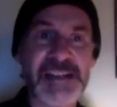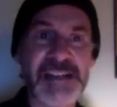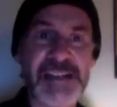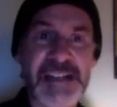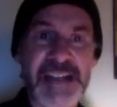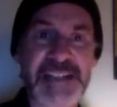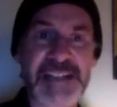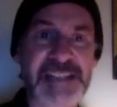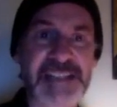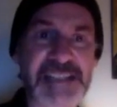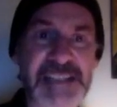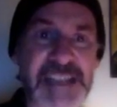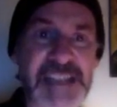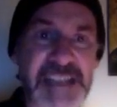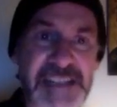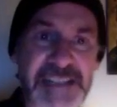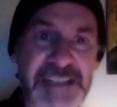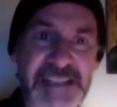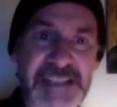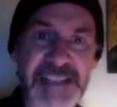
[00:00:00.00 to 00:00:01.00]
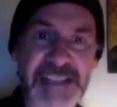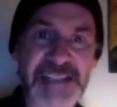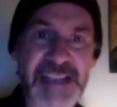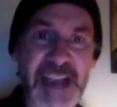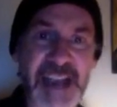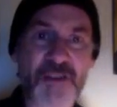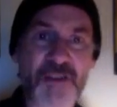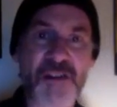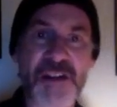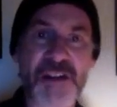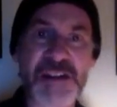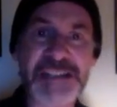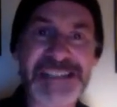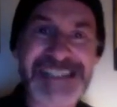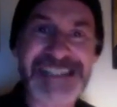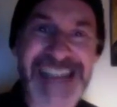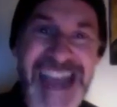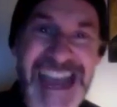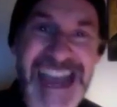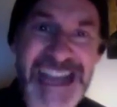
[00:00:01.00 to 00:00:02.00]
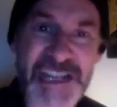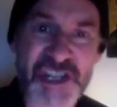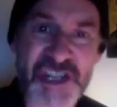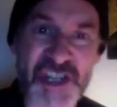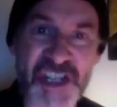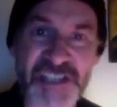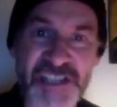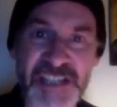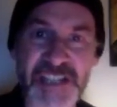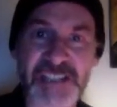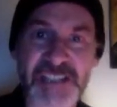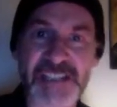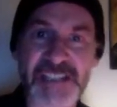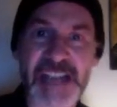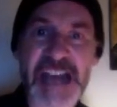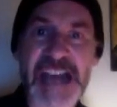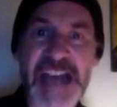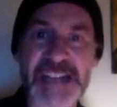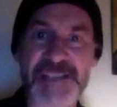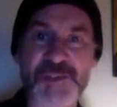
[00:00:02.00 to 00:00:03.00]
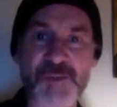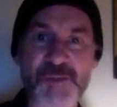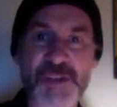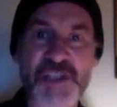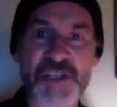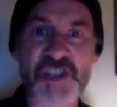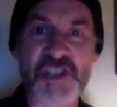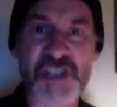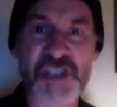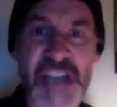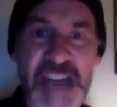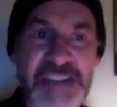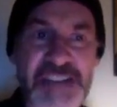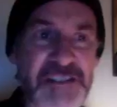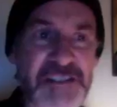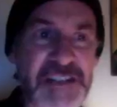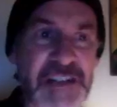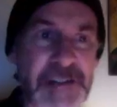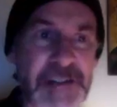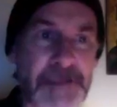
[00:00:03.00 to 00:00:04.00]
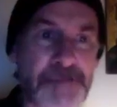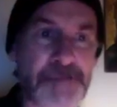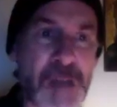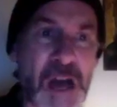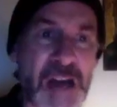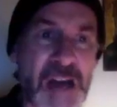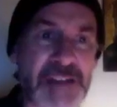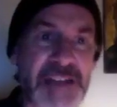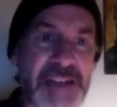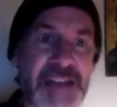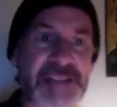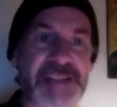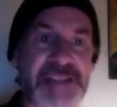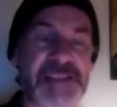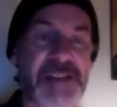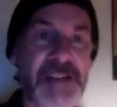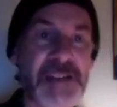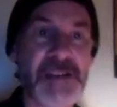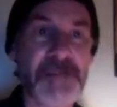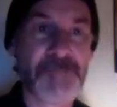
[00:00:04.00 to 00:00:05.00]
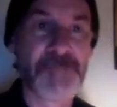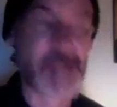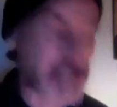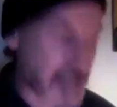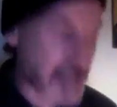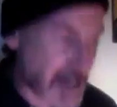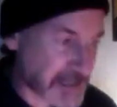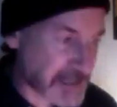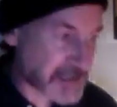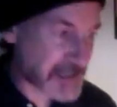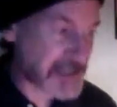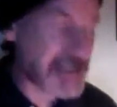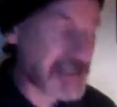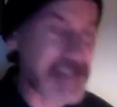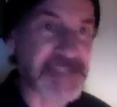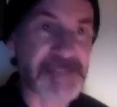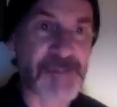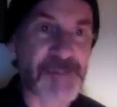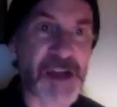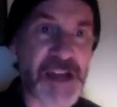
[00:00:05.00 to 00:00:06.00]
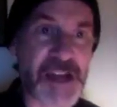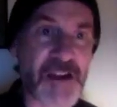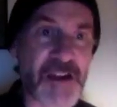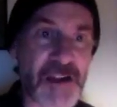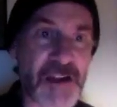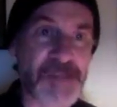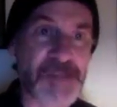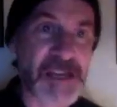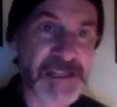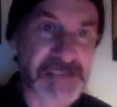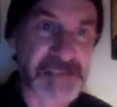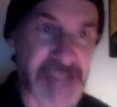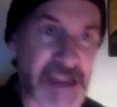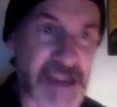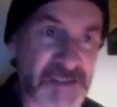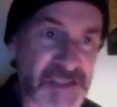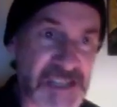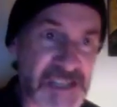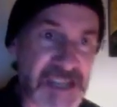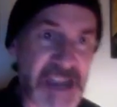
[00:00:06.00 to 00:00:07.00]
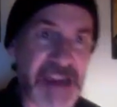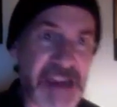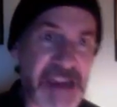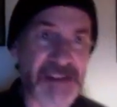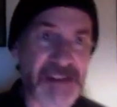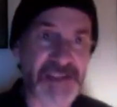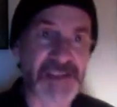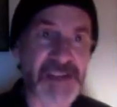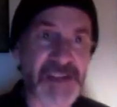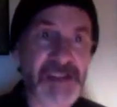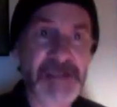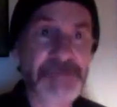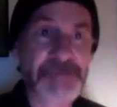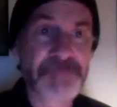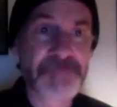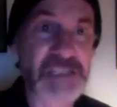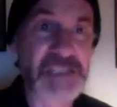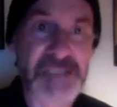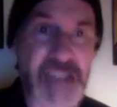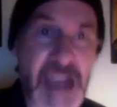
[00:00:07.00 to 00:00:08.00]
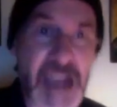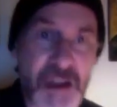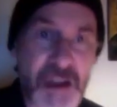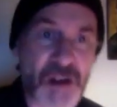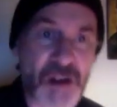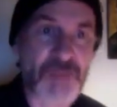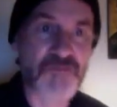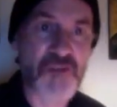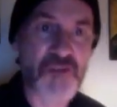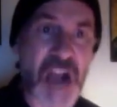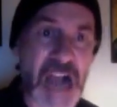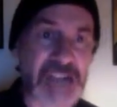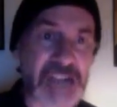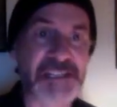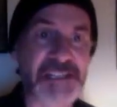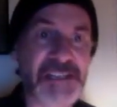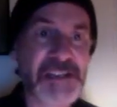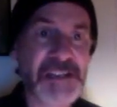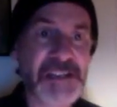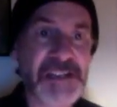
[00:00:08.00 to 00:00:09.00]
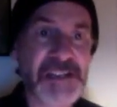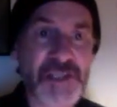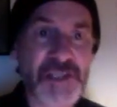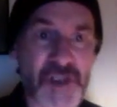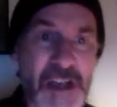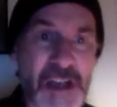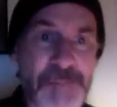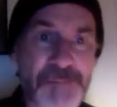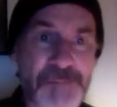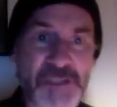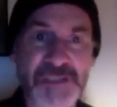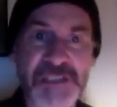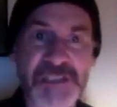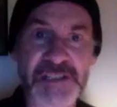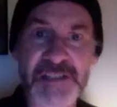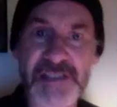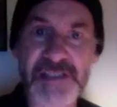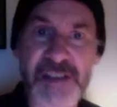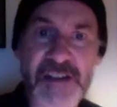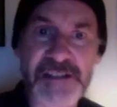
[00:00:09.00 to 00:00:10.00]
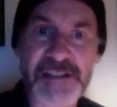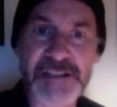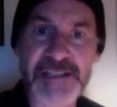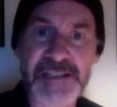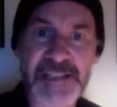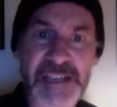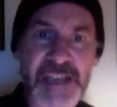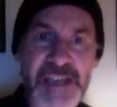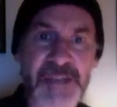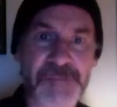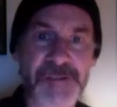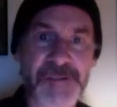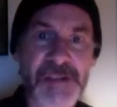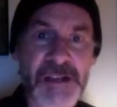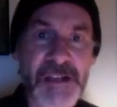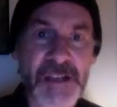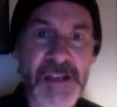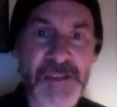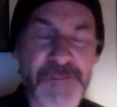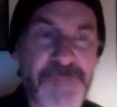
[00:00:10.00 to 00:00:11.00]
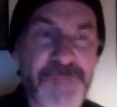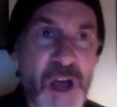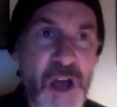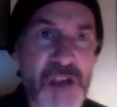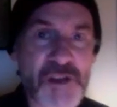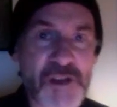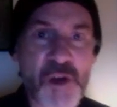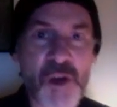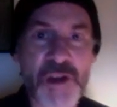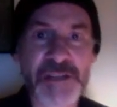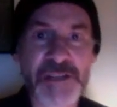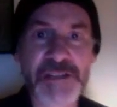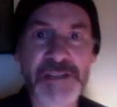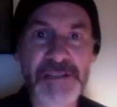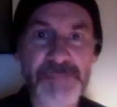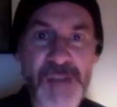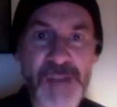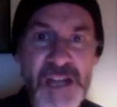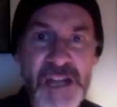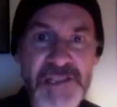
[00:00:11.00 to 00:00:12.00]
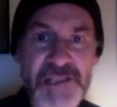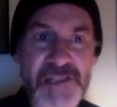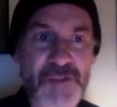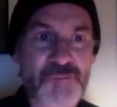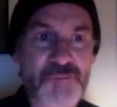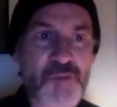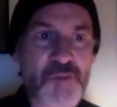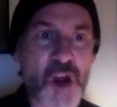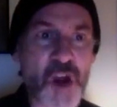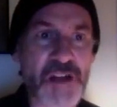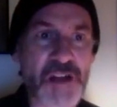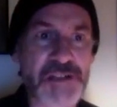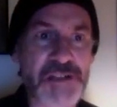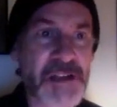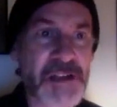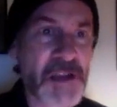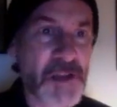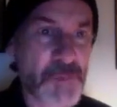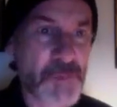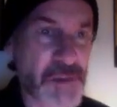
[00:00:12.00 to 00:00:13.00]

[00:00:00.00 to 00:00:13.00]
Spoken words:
It seized the tower and gnashed at the glass, which shattered in upon us. MacDunn seized my arm. Downstairs! The tower rocked, trembled, and started to give. The foghorn and the monster roared. We